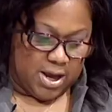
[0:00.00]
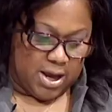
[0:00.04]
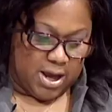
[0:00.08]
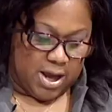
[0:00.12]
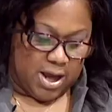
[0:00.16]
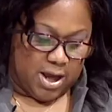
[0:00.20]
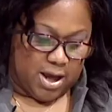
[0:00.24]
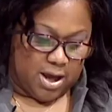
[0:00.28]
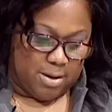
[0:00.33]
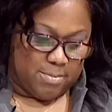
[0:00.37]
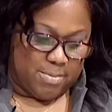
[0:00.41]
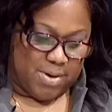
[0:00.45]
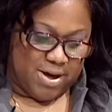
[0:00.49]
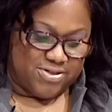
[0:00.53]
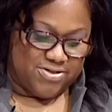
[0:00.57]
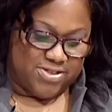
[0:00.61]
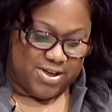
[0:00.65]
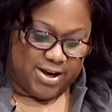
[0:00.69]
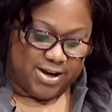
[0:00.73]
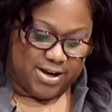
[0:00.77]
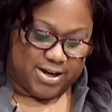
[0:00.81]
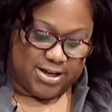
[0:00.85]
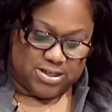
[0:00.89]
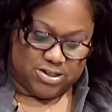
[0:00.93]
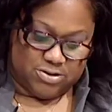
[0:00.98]
I
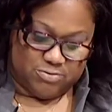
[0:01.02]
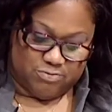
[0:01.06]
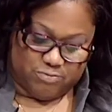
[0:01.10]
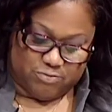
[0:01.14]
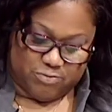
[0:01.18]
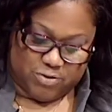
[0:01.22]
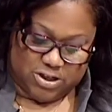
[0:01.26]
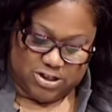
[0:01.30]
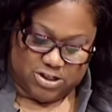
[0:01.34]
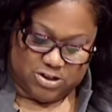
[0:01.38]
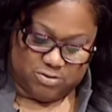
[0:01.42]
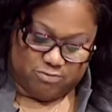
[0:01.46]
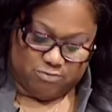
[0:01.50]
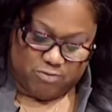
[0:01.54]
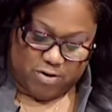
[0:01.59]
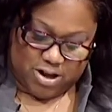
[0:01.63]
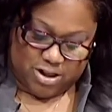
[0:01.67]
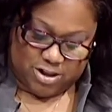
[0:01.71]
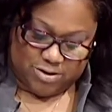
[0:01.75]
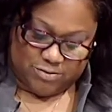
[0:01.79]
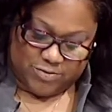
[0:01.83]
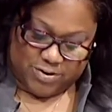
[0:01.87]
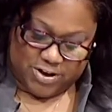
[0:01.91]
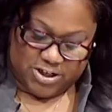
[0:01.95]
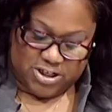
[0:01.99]
think it's
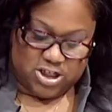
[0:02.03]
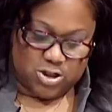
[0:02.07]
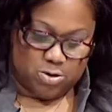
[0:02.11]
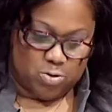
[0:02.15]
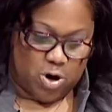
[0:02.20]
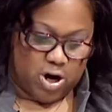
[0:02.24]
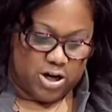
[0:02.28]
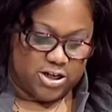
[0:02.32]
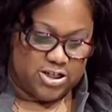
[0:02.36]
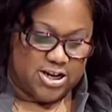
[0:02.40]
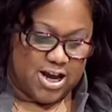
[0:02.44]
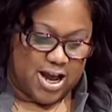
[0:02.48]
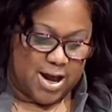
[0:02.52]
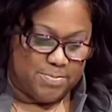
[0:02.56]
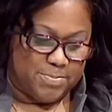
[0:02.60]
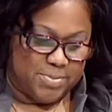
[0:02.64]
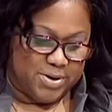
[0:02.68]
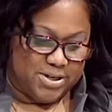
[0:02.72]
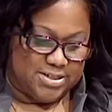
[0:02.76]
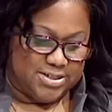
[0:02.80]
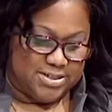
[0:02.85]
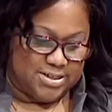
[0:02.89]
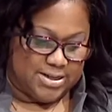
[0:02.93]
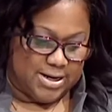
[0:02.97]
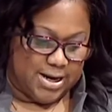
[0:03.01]
relevant to our topic
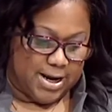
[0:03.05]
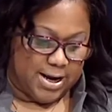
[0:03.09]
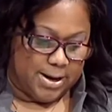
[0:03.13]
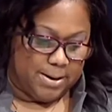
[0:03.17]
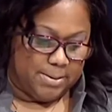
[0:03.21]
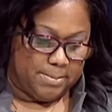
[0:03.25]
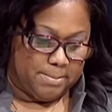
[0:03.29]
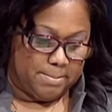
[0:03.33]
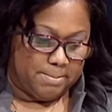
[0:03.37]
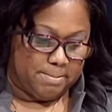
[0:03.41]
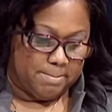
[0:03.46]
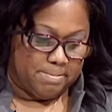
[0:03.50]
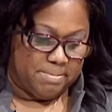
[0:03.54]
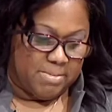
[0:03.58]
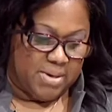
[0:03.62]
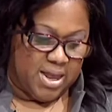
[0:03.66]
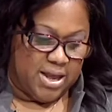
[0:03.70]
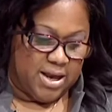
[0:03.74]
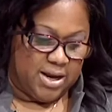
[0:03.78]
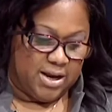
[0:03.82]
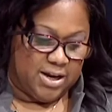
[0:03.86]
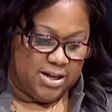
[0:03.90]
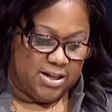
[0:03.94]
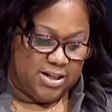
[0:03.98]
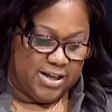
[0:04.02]
today.
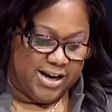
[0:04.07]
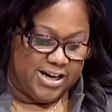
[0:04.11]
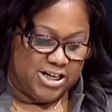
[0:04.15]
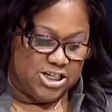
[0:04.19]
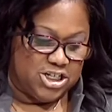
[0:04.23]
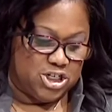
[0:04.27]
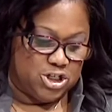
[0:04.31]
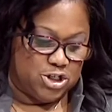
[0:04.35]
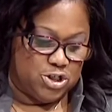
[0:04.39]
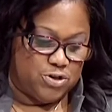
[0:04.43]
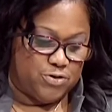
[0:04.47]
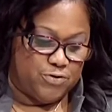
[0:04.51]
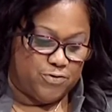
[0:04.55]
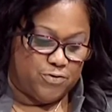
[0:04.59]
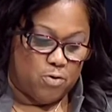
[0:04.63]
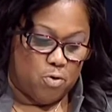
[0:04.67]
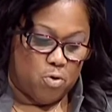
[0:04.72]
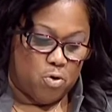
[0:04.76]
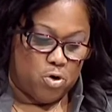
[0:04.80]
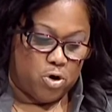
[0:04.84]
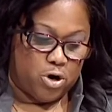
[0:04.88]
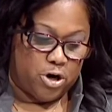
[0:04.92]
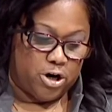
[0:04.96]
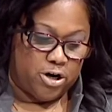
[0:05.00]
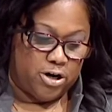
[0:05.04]
Galatians
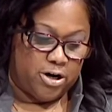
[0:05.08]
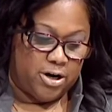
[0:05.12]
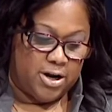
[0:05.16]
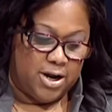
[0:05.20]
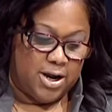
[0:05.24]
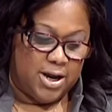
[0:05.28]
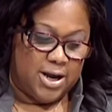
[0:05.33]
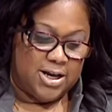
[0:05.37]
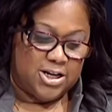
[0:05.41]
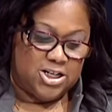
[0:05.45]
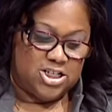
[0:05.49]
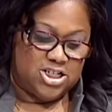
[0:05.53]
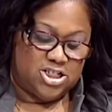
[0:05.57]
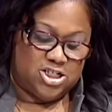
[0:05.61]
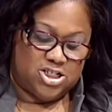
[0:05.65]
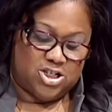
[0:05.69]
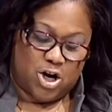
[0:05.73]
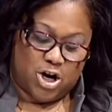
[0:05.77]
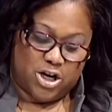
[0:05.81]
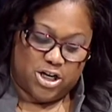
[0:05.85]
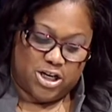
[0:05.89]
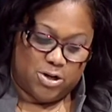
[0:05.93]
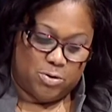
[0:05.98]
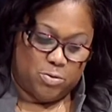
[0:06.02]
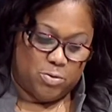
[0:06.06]
4,
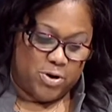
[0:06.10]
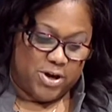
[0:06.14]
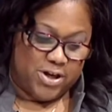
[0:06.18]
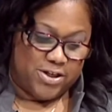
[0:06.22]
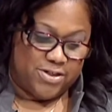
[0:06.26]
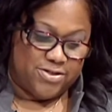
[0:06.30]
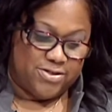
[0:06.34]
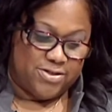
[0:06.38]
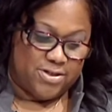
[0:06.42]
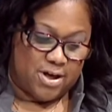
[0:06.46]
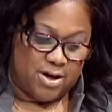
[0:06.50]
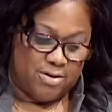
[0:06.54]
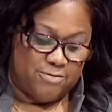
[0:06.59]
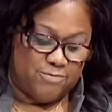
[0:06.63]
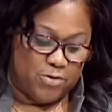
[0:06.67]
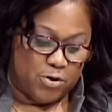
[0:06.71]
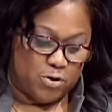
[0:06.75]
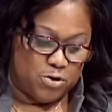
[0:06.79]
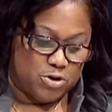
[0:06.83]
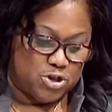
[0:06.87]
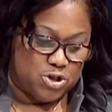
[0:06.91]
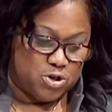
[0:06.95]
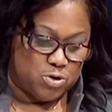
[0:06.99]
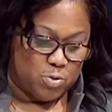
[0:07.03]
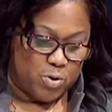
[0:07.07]
starting with
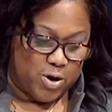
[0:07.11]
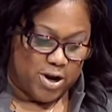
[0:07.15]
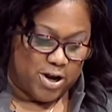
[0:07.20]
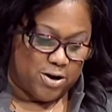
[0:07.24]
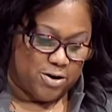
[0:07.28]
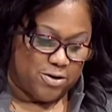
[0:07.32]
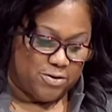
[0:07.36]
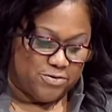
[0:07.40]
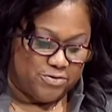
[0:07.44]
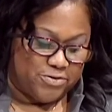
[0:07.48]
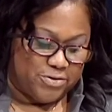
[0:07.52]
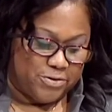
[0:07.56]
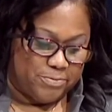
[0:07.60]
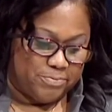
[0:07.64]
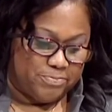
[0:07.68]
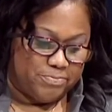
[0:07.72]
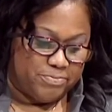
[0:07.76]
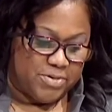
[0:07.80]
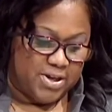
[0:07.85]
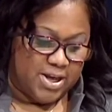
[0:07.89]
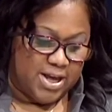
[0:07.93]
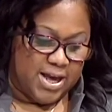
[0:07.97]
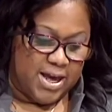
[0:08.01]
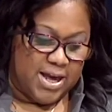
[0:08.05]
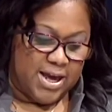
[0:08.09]
verse 12.
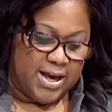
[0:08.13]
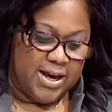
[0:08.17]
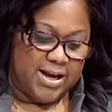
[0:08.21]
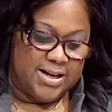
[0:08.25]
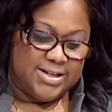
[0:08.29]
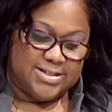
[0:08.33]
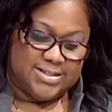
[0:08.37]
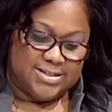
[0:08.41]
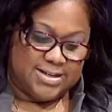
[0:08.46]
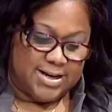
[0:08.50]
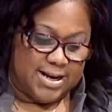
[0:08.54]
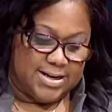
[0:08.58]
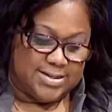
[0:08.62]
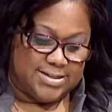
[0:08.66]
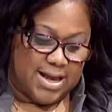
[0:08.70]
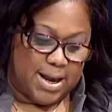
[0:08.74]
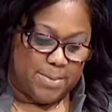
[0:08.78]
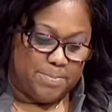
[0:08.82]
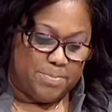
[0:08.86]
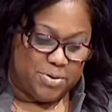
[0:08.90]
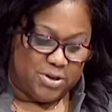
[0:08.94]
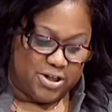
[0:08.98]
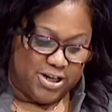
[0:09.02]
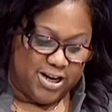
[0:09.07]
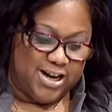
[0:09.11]
It says, I
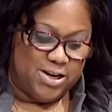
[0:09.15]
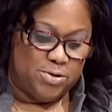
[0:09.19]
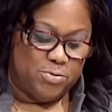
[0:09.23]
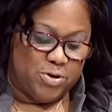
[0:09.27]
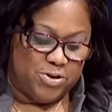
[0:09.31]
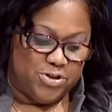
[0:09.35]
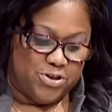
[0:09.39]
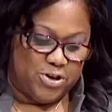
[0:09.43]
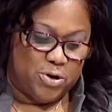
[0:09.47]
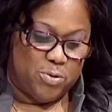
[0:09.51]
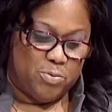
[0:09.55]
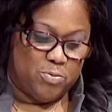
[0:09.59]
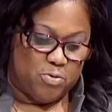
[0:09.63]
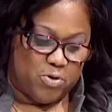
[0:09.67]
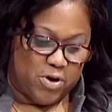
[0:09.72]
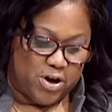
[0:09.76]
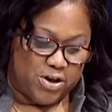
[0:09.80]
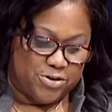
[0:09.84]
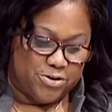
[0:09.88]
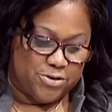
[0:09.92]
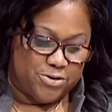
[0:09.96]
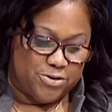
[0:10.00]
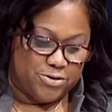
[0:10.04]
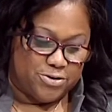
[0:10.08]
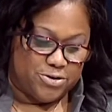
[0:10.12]
plead with you,
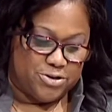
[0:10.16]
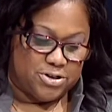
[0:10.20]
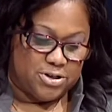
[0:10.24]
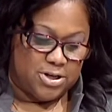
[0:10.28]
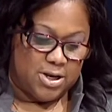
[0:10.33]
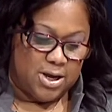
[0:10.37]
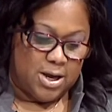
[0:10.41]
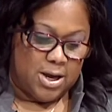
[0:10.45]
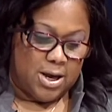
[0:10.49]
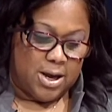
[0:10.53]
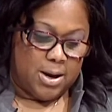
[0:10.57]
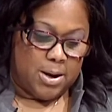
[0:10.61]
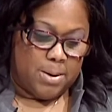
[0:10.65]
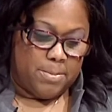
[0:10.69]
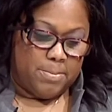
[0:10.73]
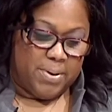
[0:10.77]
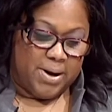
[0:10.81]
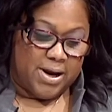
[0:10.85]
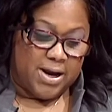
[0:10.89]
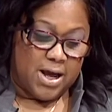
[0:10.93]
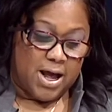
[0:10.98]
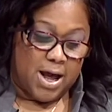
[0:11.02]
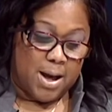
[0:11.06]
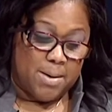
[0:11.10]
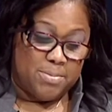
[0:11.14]
brothers,
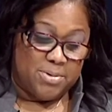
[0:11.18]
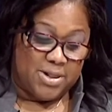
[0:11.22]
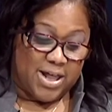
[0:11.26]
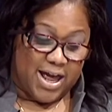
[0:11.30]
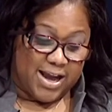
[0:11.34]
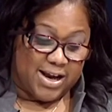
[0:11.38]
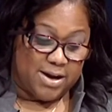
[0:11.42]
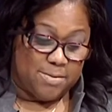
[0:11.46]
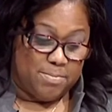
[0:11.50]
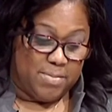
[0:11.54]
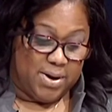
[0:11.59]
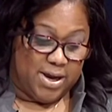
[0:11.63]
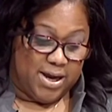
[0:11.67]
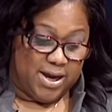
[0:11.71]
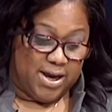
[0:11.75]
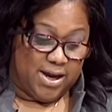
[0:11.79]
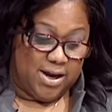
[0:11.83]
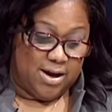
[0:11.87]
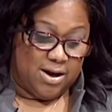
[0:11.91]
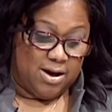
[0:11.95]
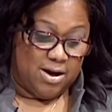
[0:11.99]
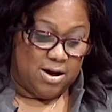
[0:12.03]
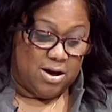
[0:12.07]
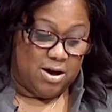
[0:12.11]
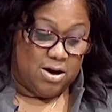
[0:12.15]
become like me,
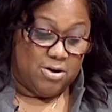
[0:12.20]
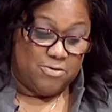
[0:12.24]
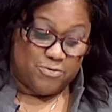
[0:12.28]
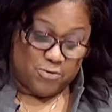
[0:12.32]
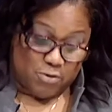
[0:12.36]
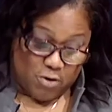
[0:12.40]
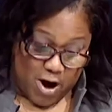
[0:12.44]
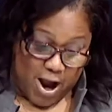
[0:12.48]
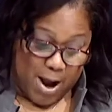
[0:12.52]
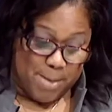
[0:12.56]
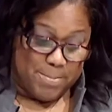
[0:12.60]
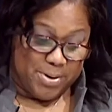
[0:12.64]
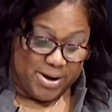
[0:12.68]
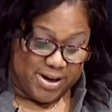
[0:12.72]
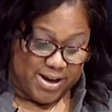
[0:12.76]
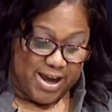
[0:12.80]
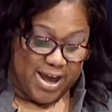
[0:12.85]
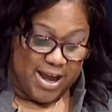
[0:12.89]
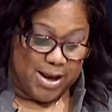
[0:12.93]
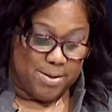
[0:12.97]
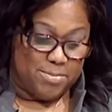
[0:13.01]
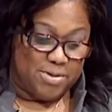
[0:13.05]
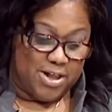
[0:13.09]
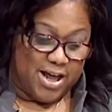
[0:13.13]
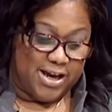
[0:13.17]
for I
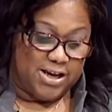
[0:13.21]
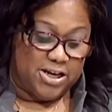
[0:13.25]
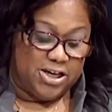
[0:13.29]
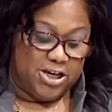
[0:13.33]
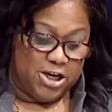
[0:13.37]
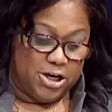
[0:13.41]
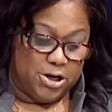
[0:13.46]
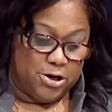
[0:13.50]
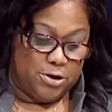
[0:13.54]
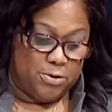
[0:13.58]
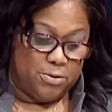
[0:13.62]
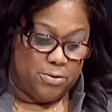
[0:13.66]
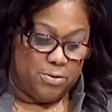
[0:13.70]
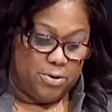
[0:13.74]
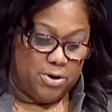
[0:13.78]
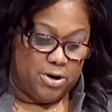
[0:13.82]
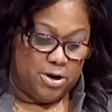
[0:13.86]
became like you.